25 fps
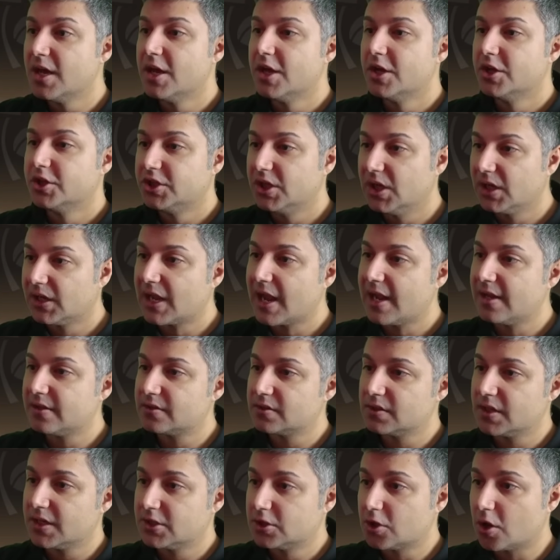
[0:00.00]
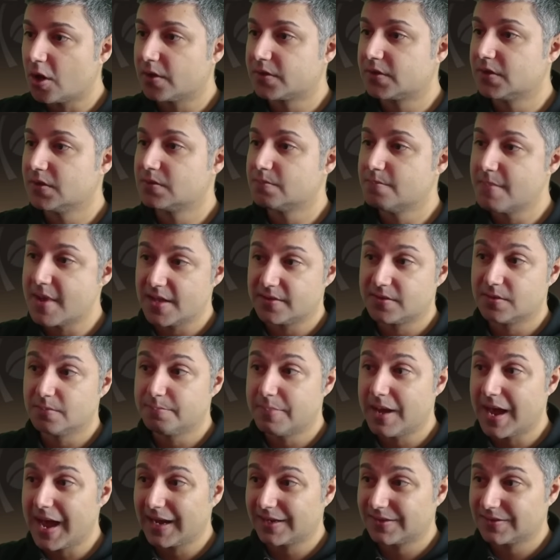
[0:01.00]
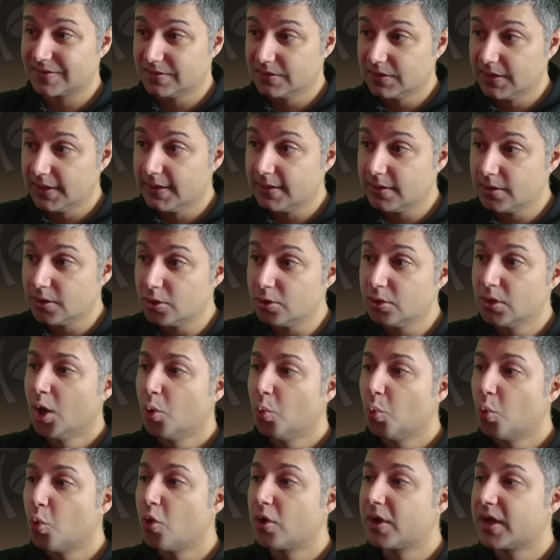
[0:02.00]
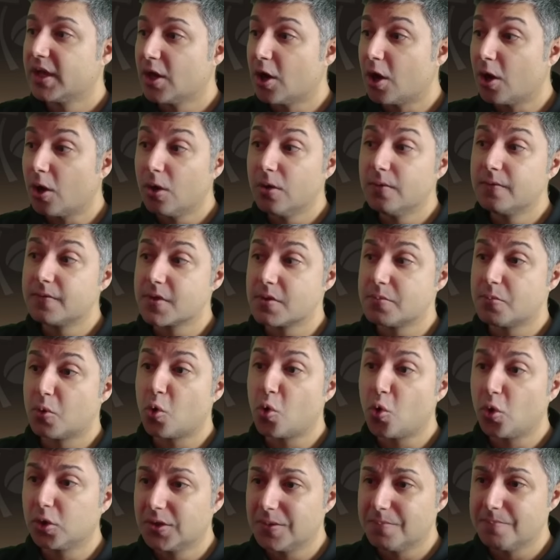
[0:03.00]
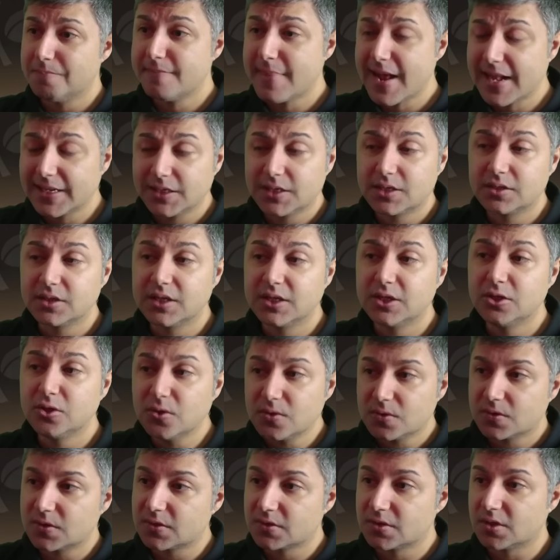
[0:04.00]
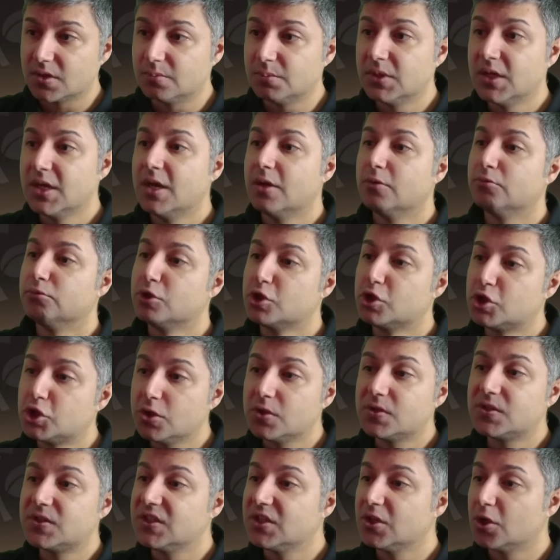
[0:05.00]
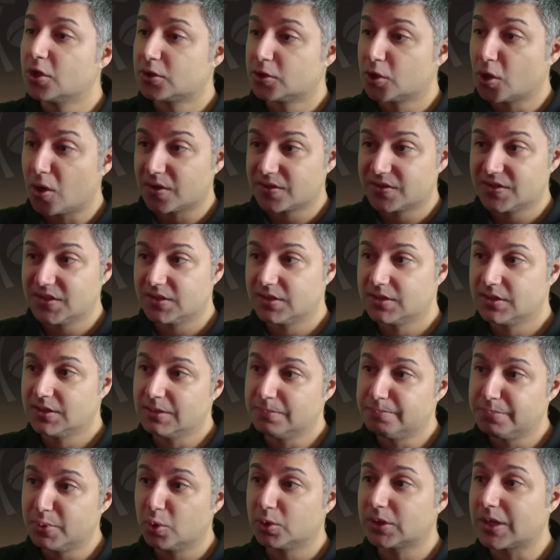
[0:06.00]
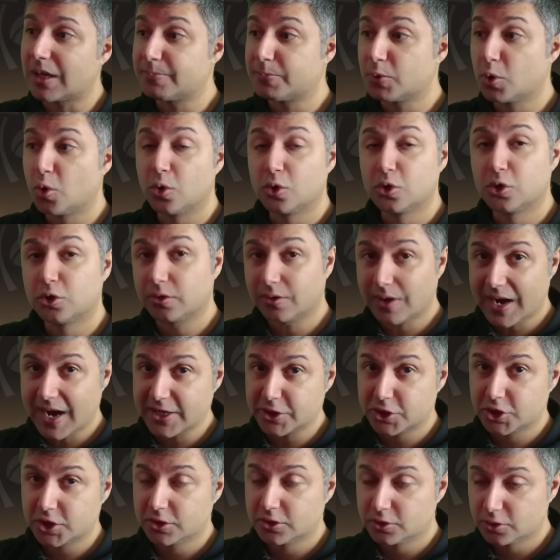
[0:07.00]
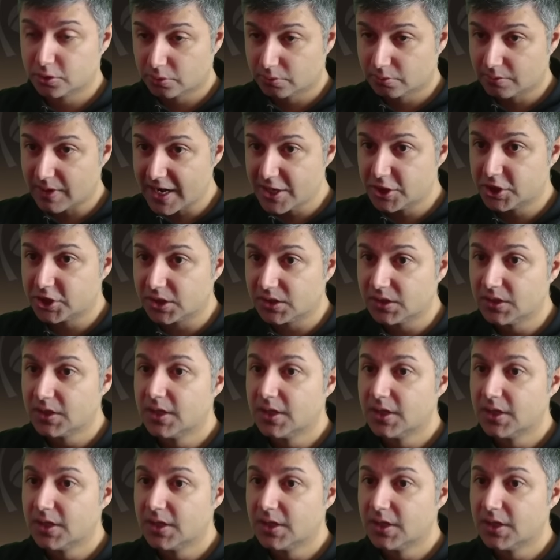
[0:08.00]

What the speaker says: She occasionally tosses medicine packs near you. Walking over them automatically uses them, reducing your toxicity buildup or crash duration.